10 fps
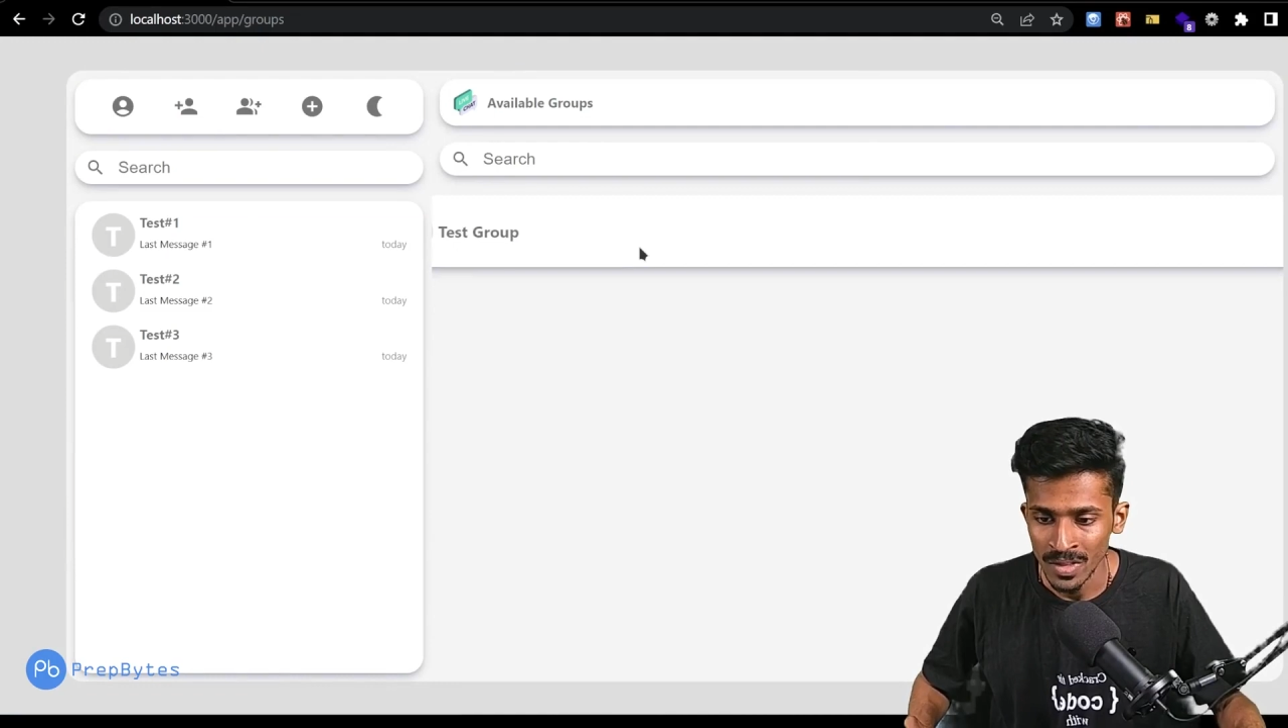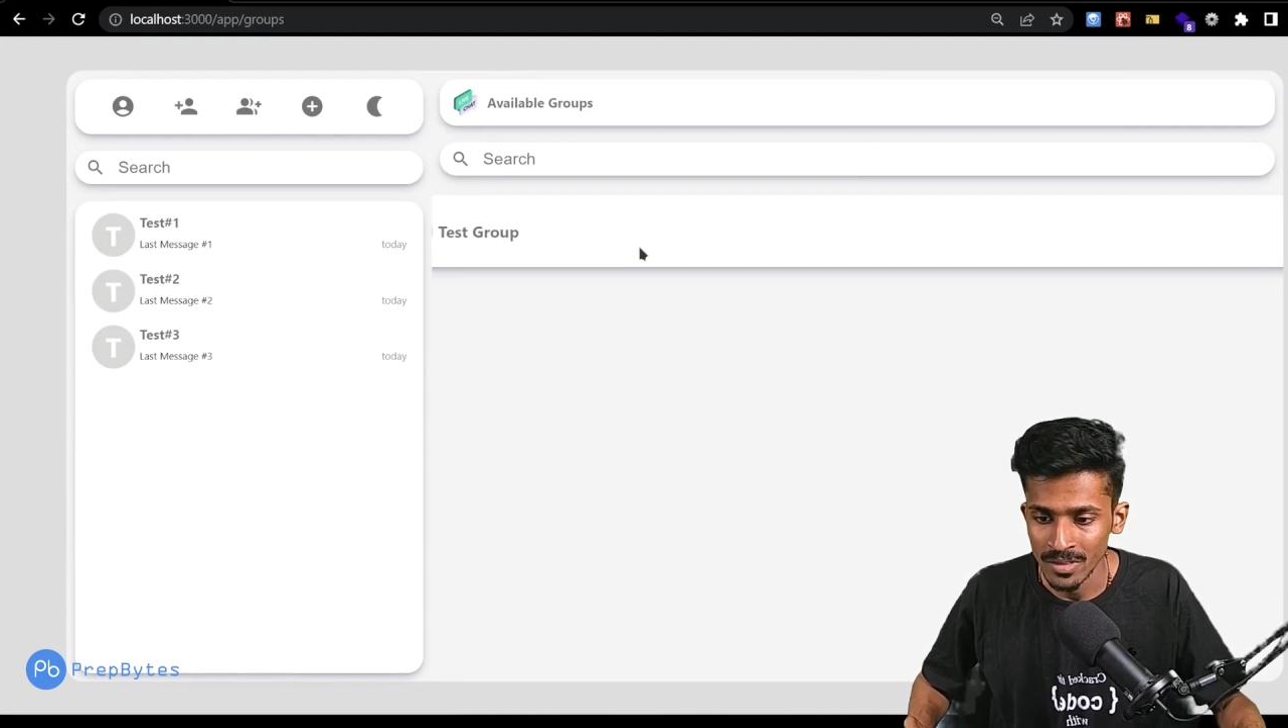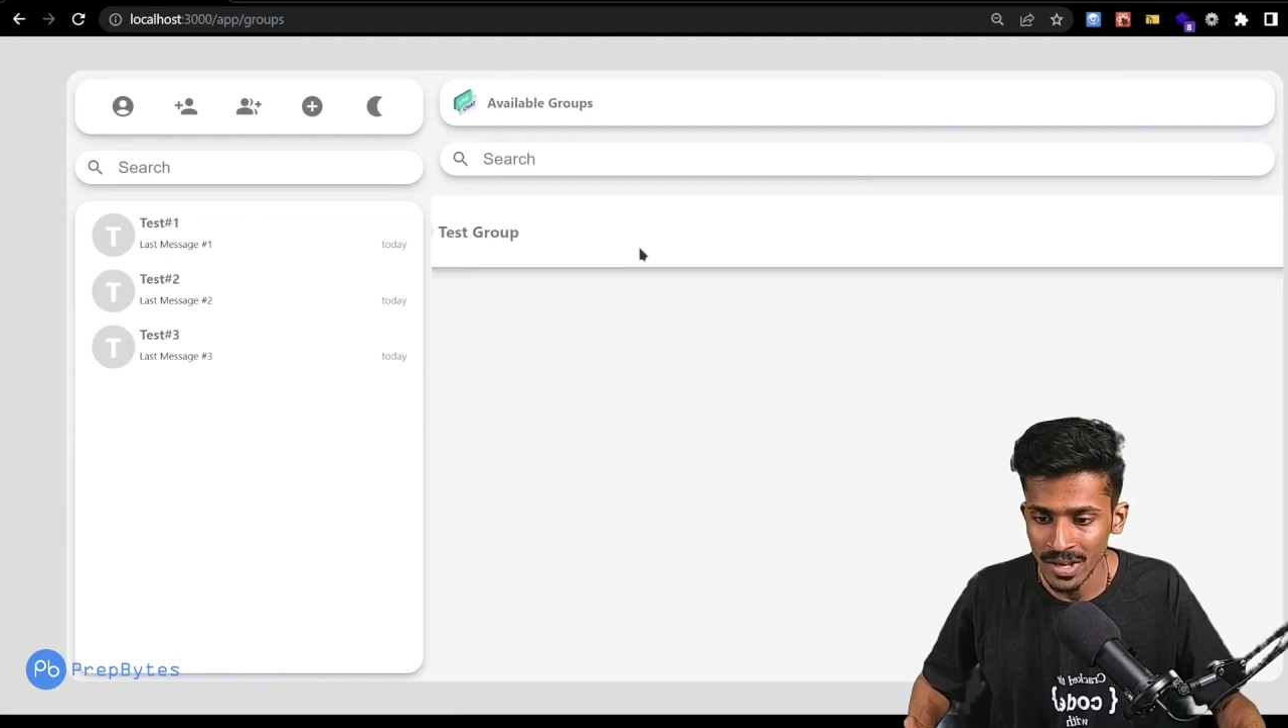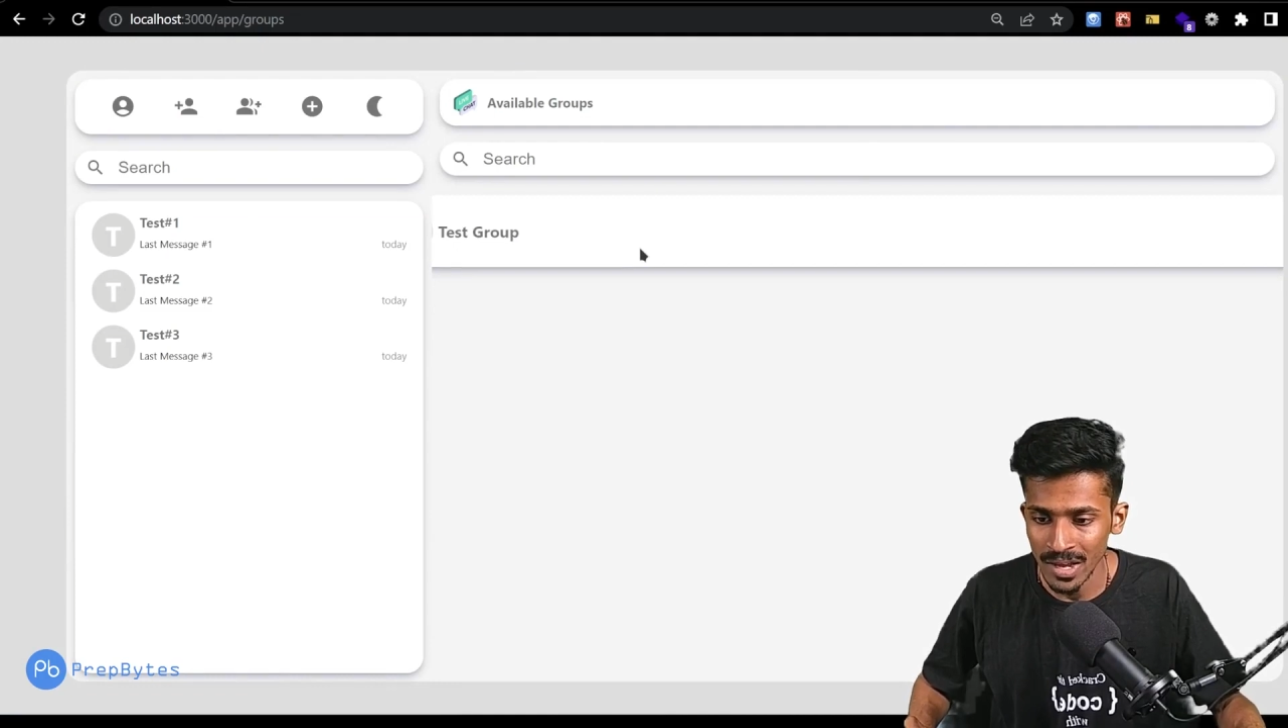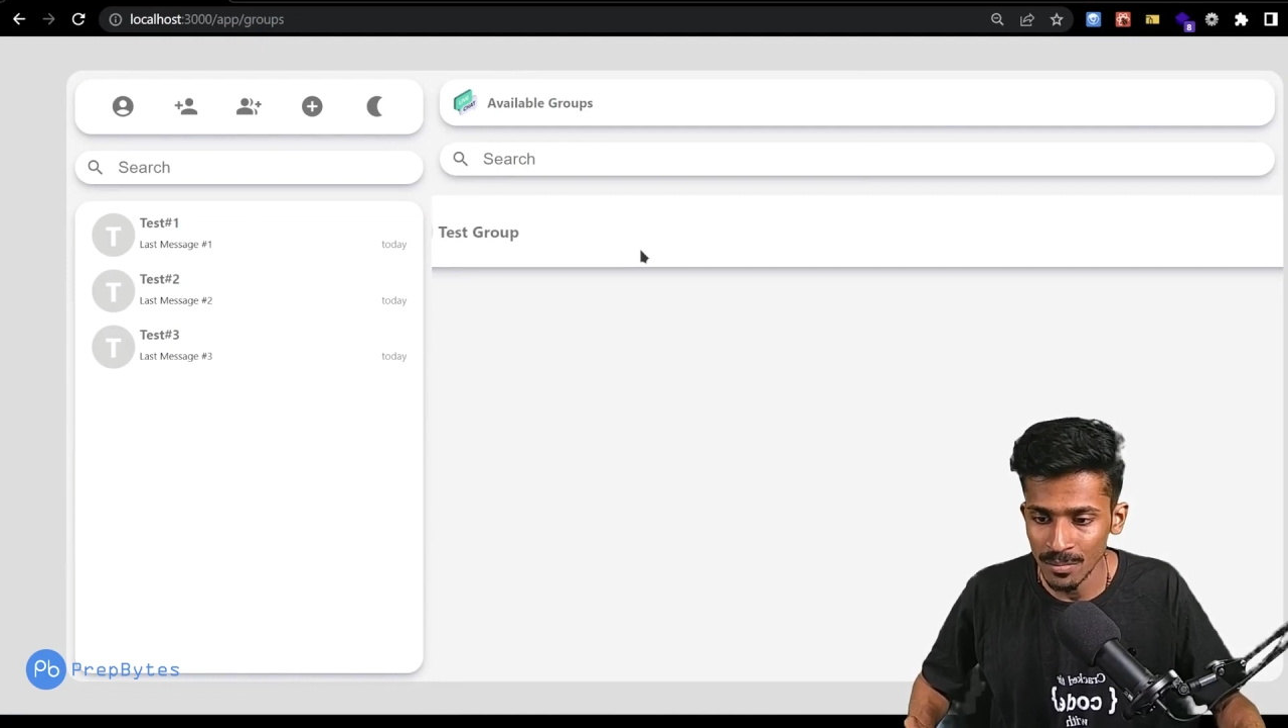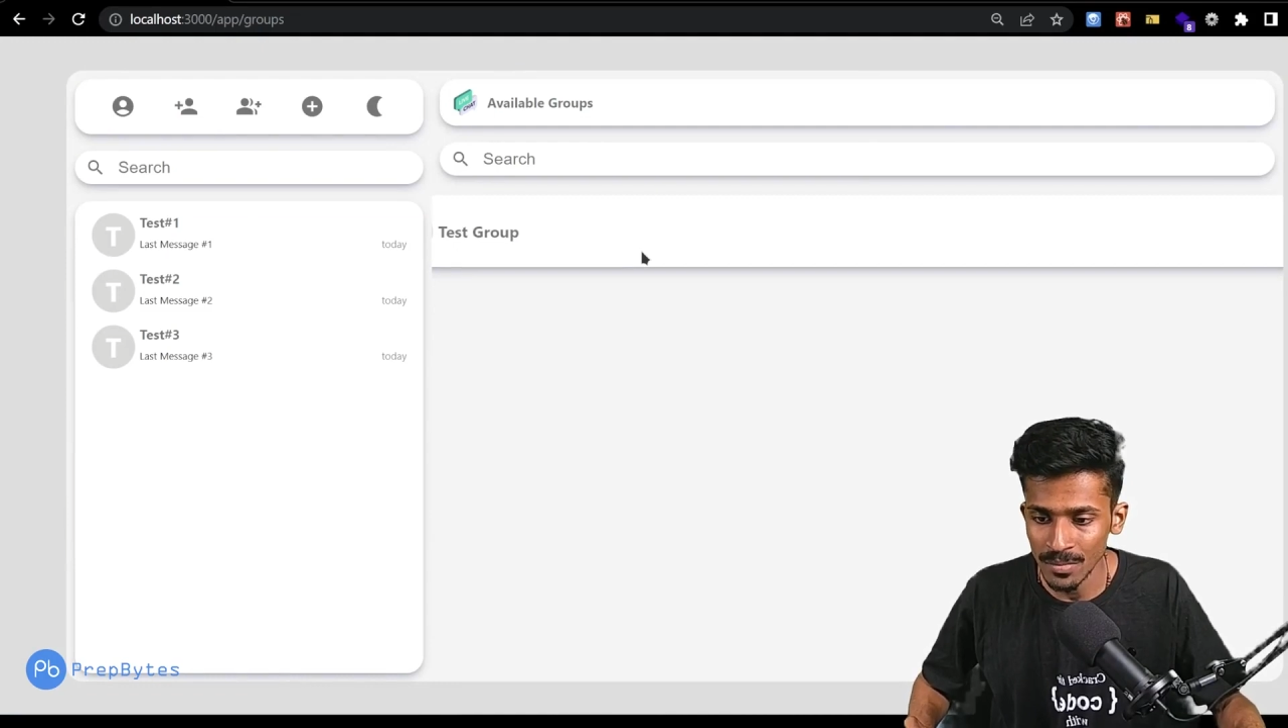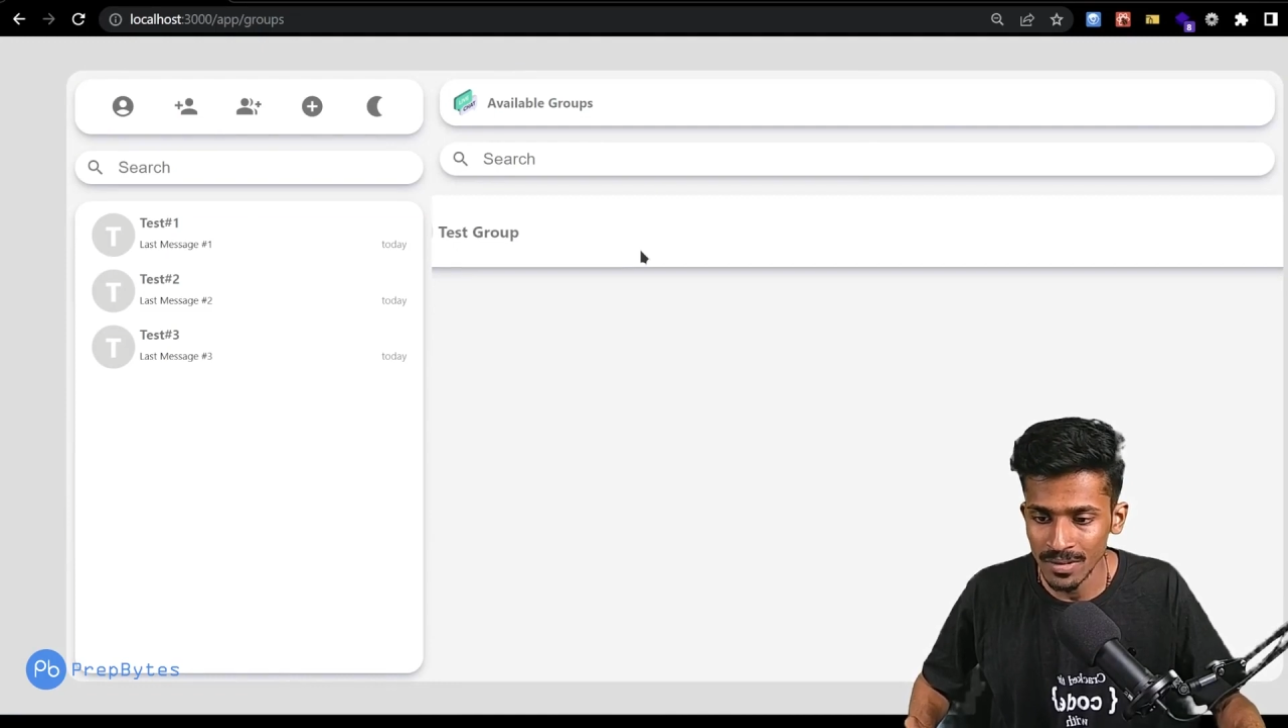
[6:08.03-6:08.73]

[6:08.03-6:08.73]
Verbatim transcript: element